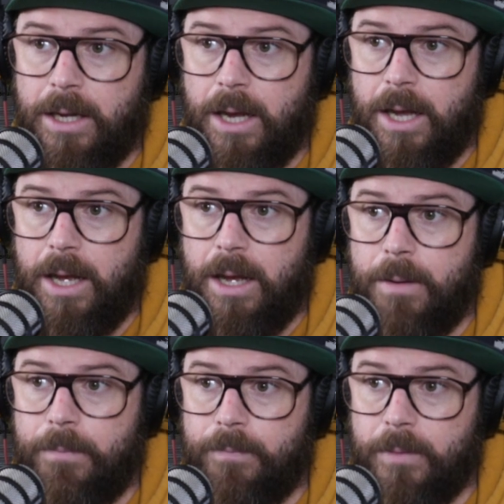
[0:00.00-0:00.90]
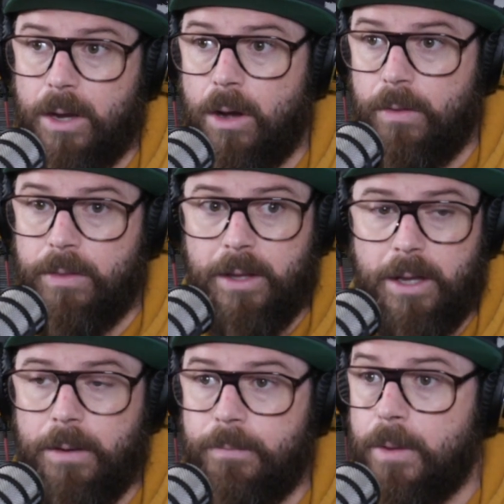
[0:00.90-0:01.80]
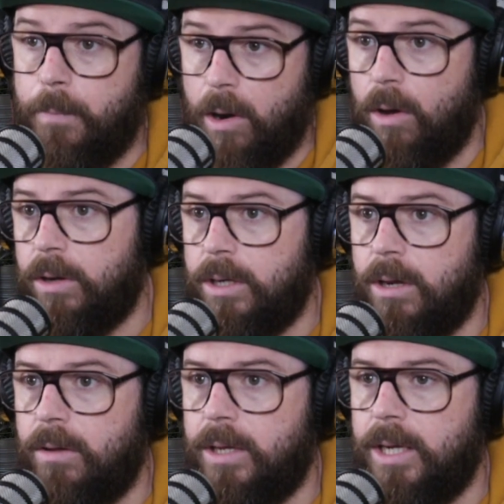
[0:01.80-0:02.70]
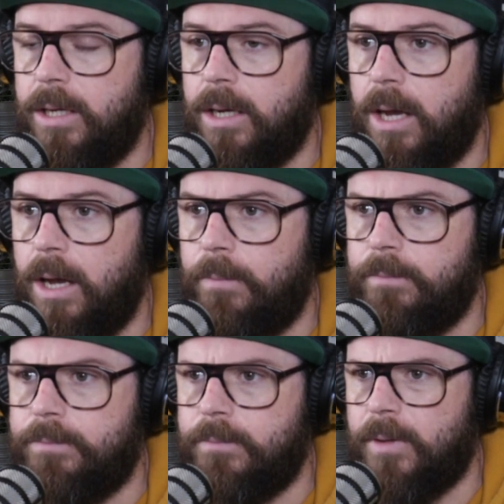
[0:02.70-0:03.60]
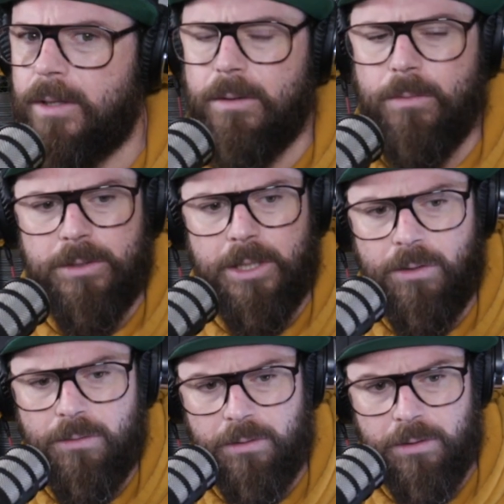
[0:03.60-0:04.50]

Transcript: on the blog. You know, the what's it called?